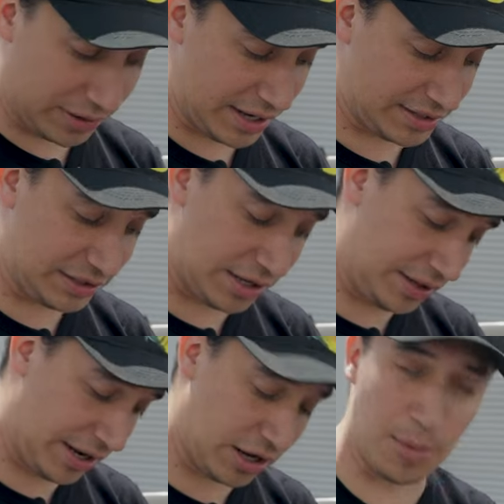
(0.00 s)
crazy.
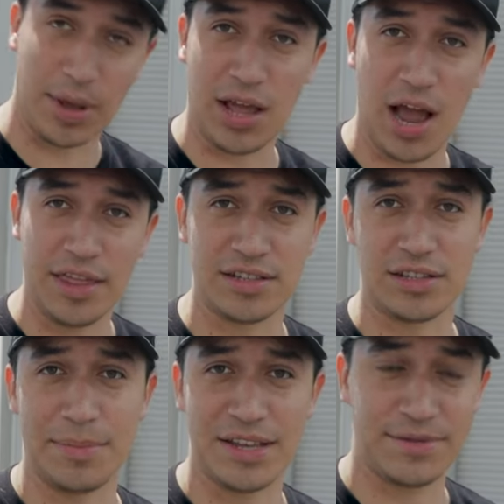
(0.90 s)
Nothing like, oh my God, this is
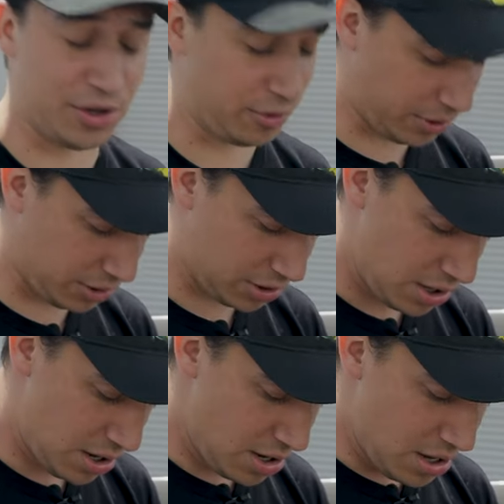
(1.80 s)
the best video in the world.
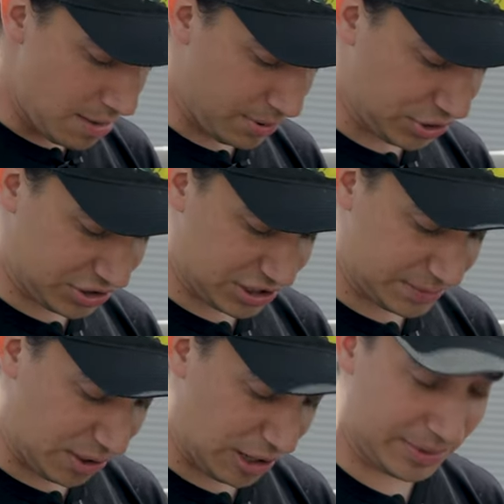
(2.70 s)
But just a
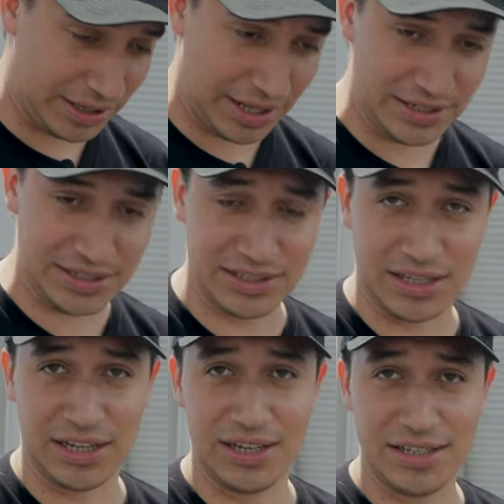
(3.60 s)
small update that this
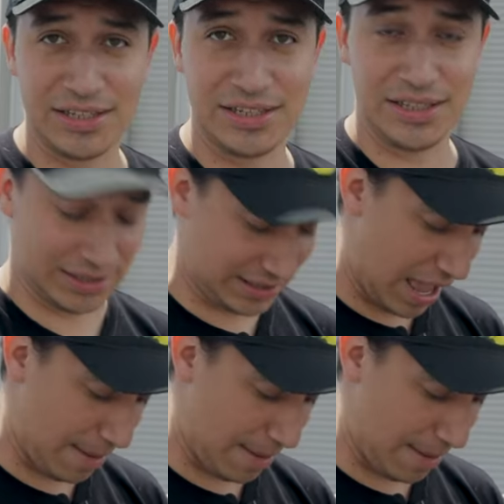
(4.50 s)
is